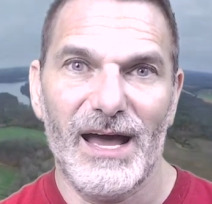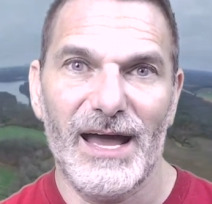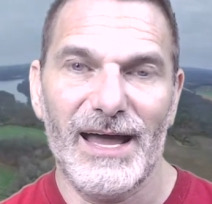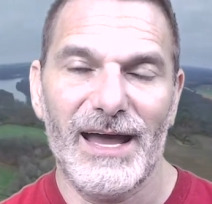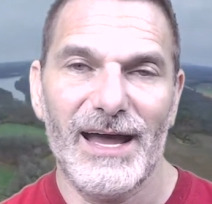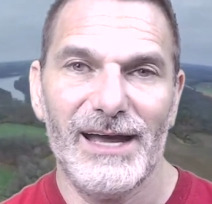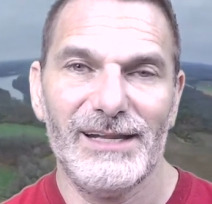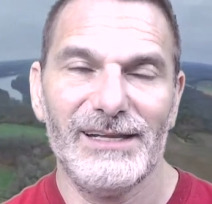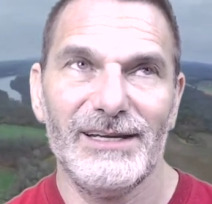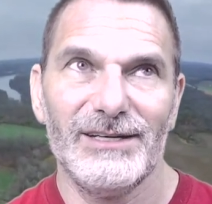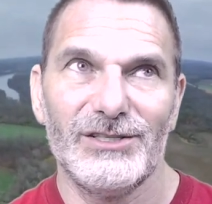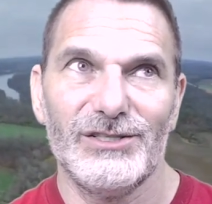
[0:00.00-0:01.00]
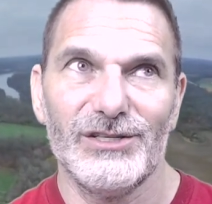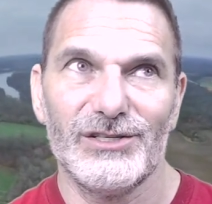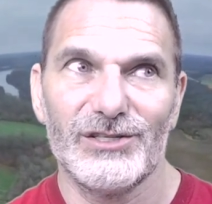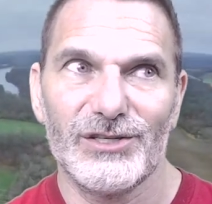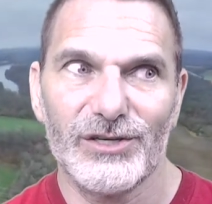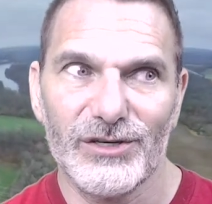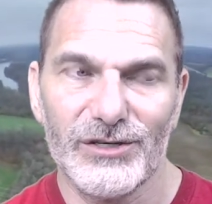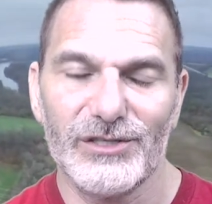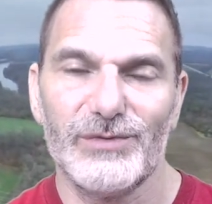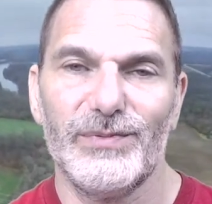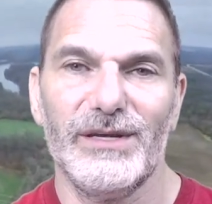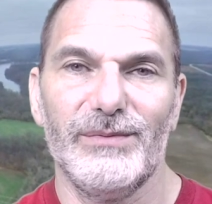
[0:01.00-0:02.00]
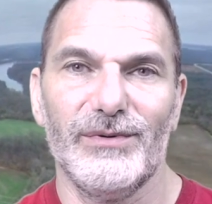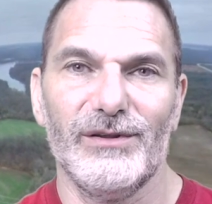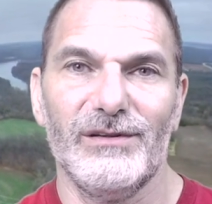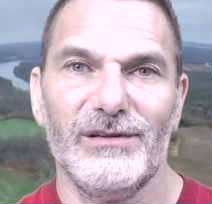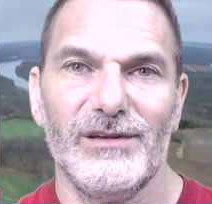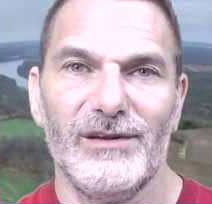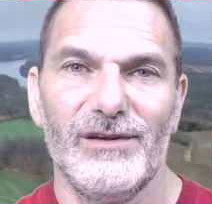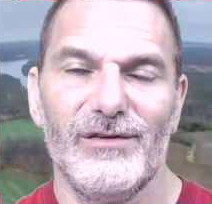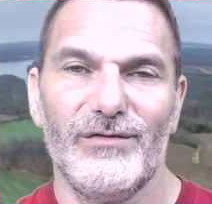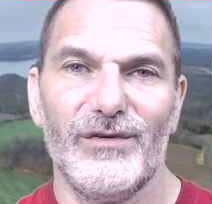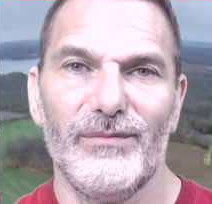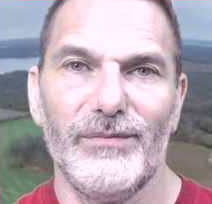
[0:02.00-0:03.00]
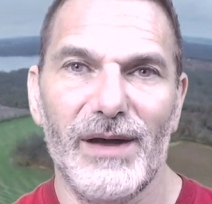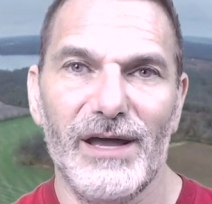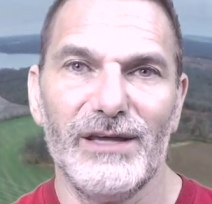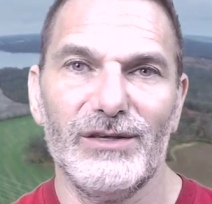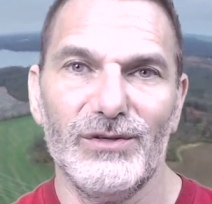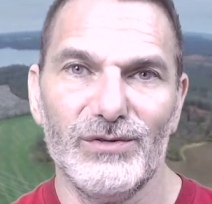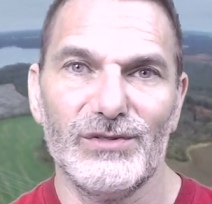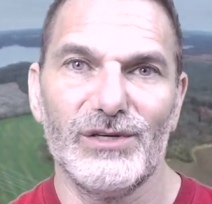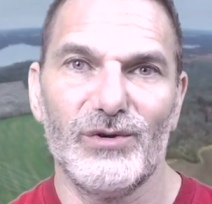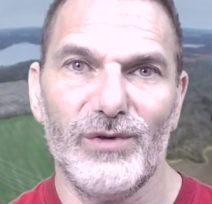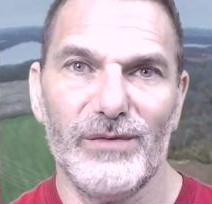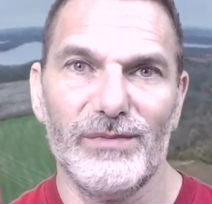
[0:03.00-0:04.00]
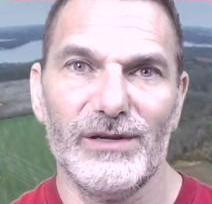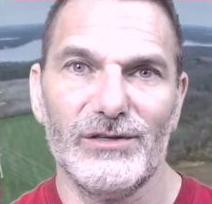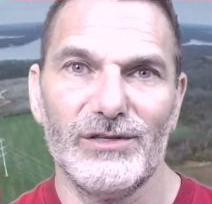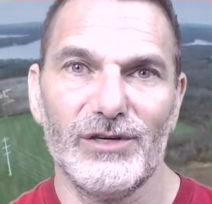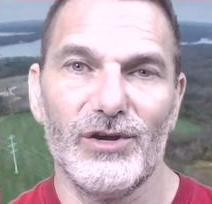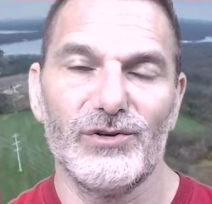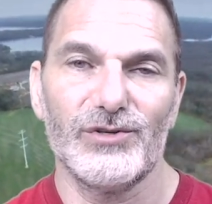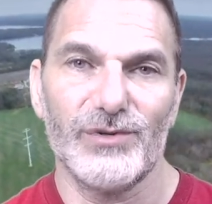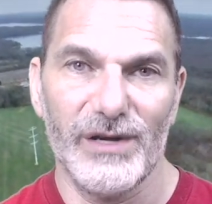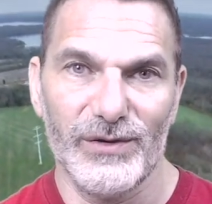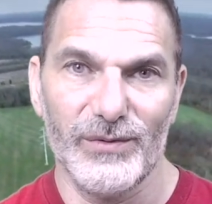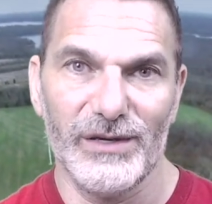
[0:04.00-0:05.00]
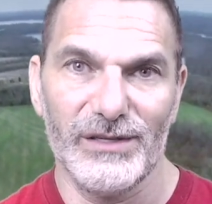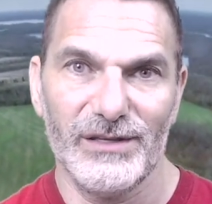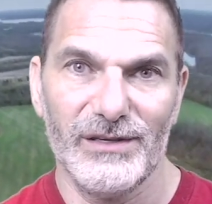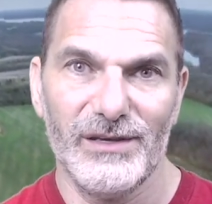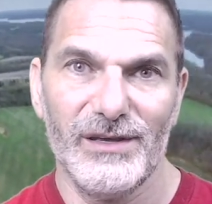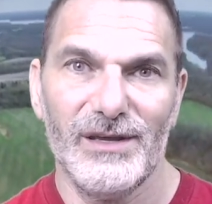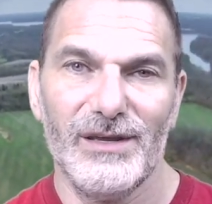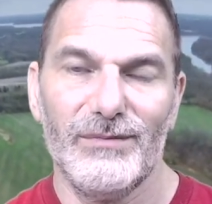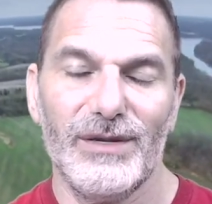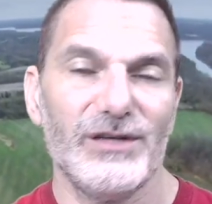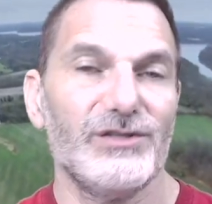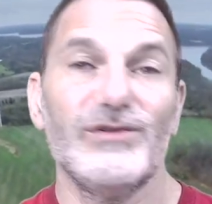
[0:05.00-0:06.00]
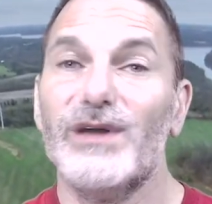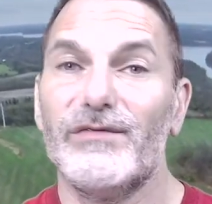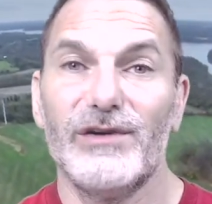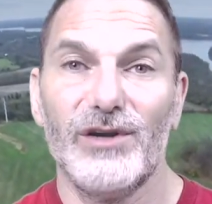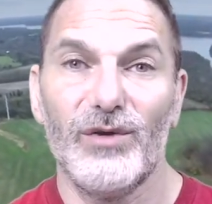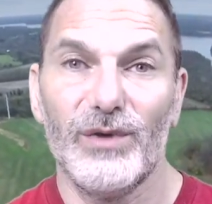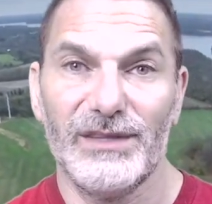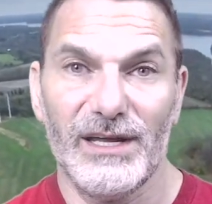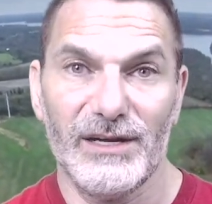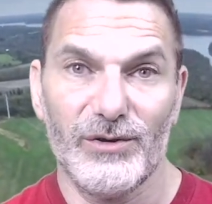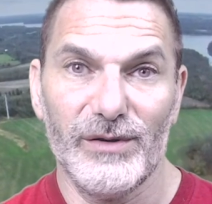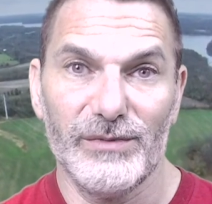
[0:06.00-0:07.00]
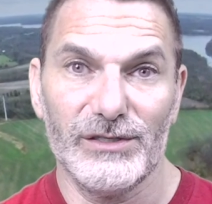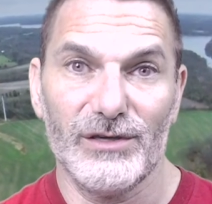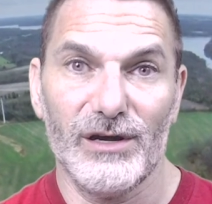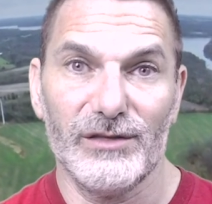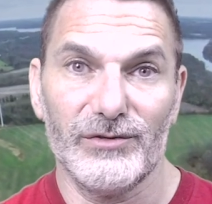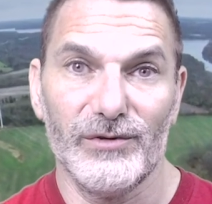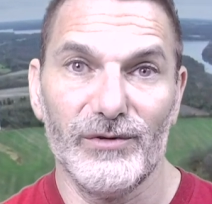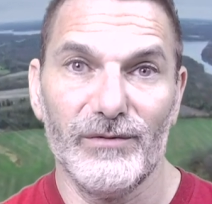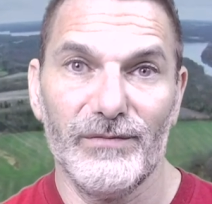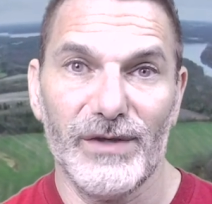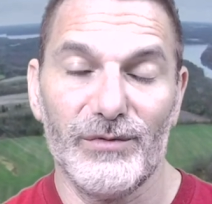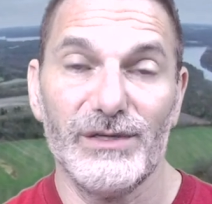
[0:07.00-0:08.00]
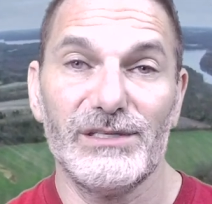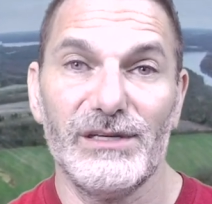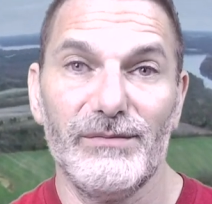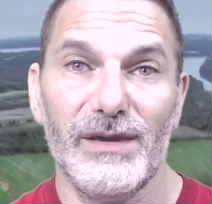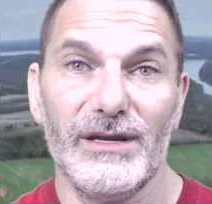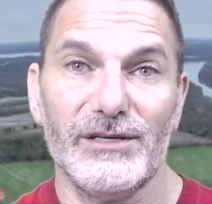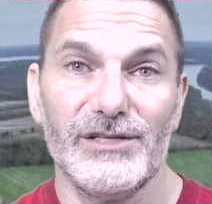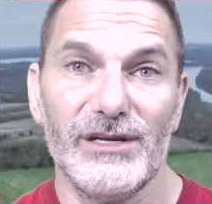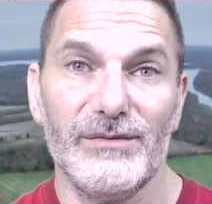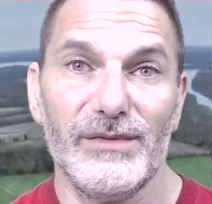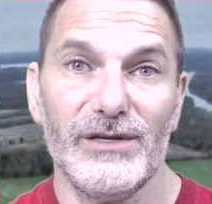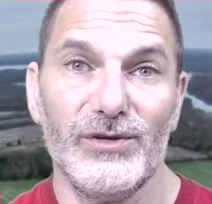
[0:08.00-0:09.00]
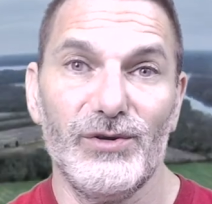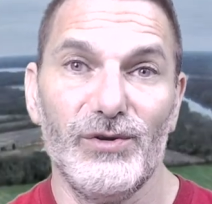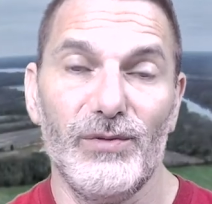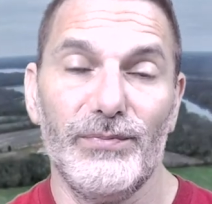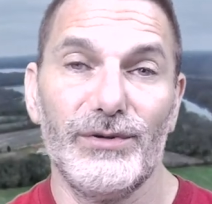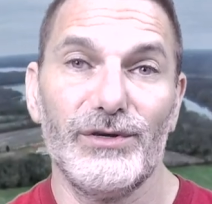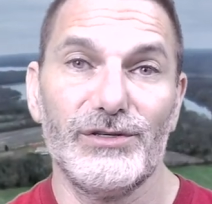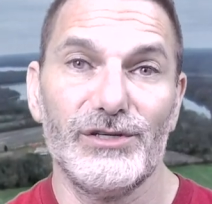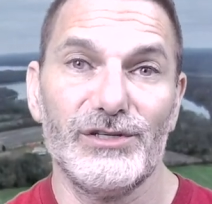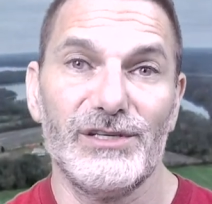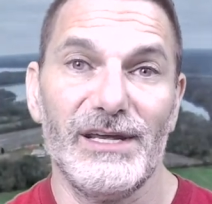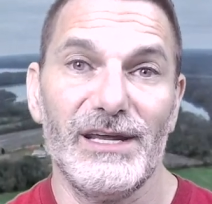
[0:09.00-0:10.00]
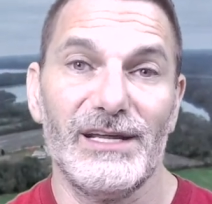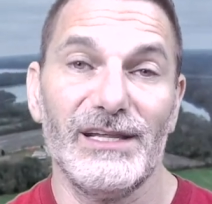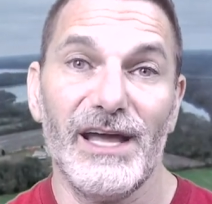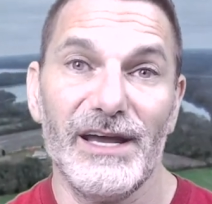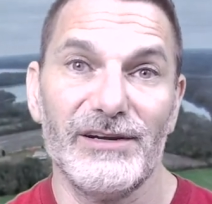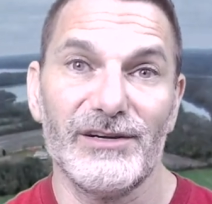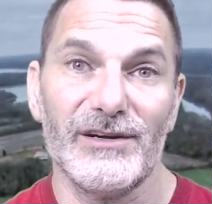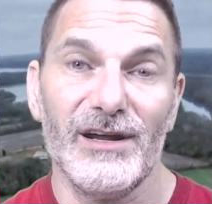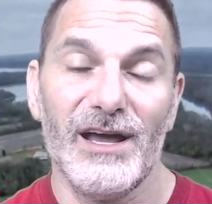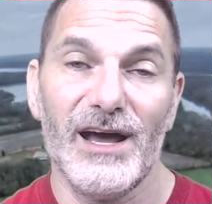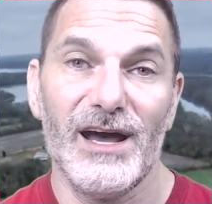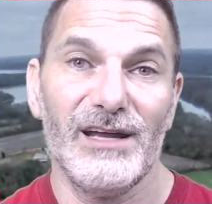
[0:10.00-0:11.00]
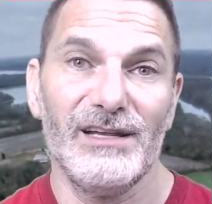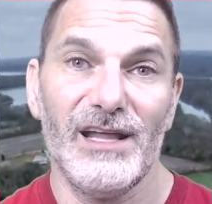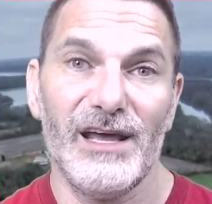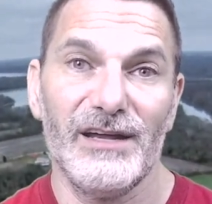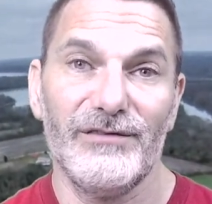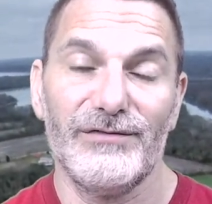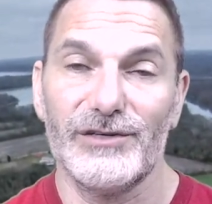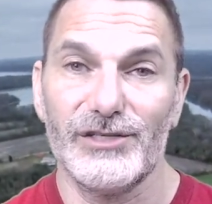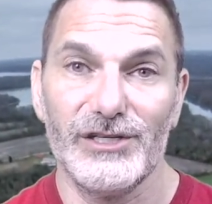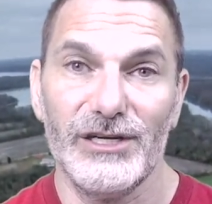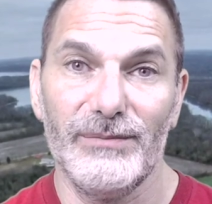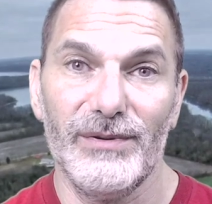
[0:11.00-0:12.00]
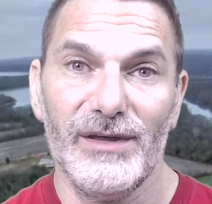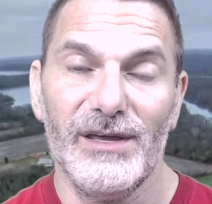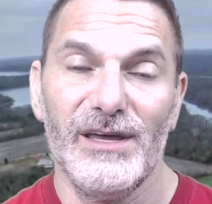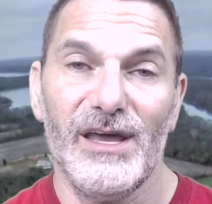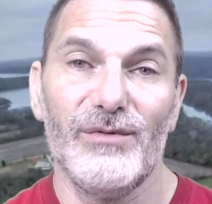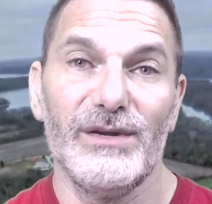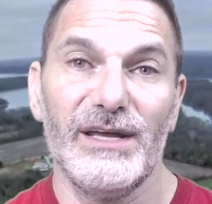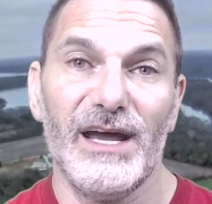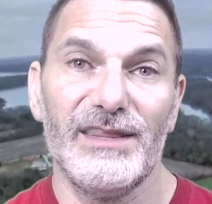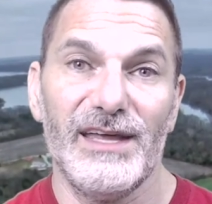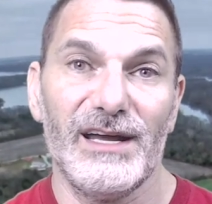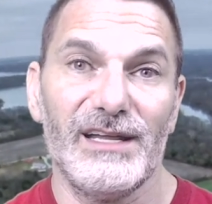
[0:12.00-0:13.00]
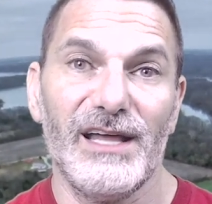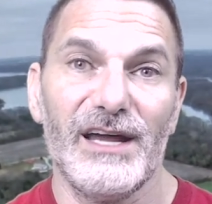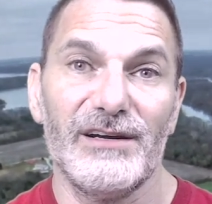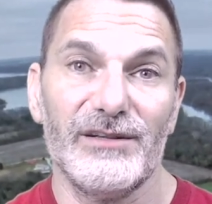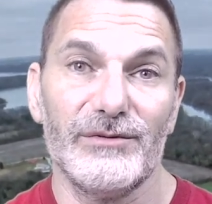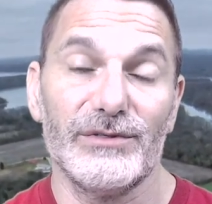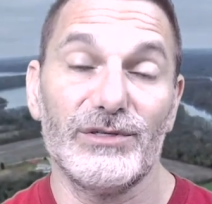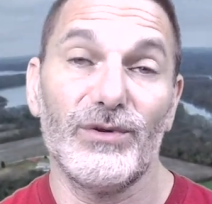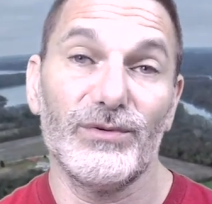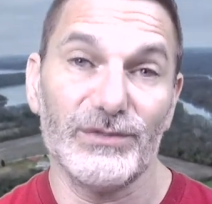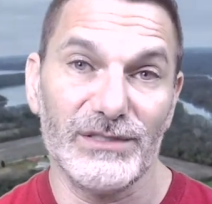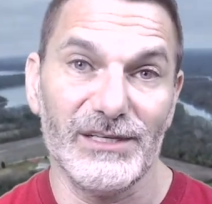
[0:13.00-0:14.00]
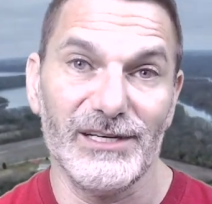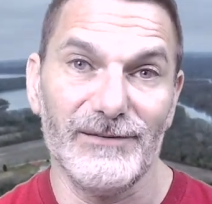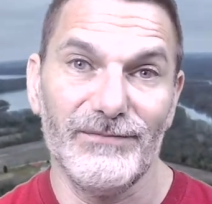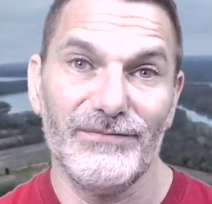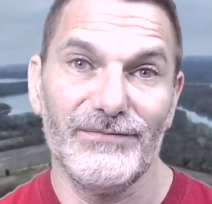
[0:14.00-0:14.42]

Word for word: I highly discourage people from buying used equipment to go train with because you never know what that equipment's gone through. I recently met a gentleman who purchased a glider online for cheap, and when he got that glider, there was holes in it.